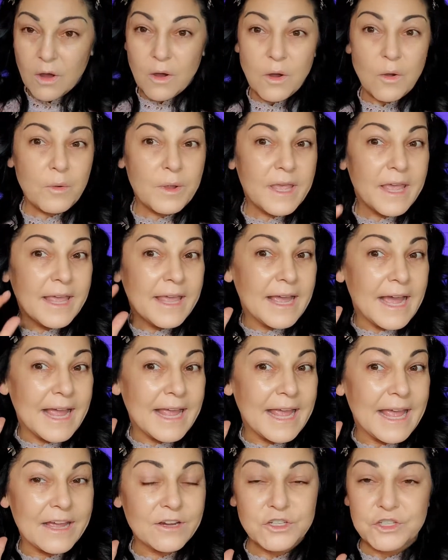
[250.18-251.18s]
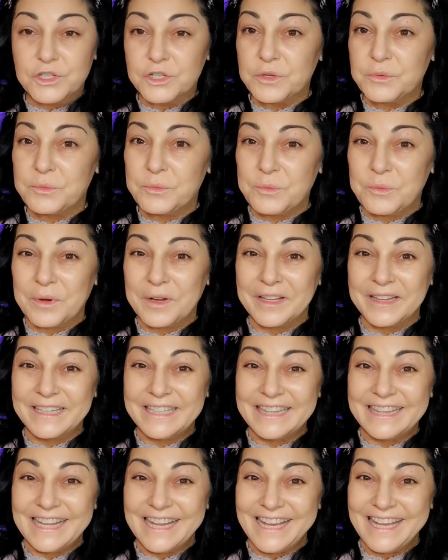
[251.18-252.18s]
Okay, I actually
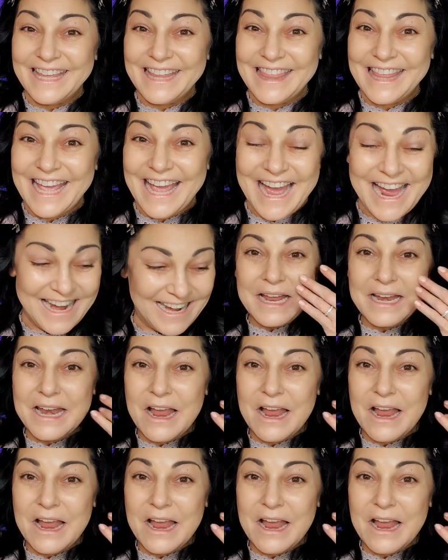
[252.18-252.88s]
really like that.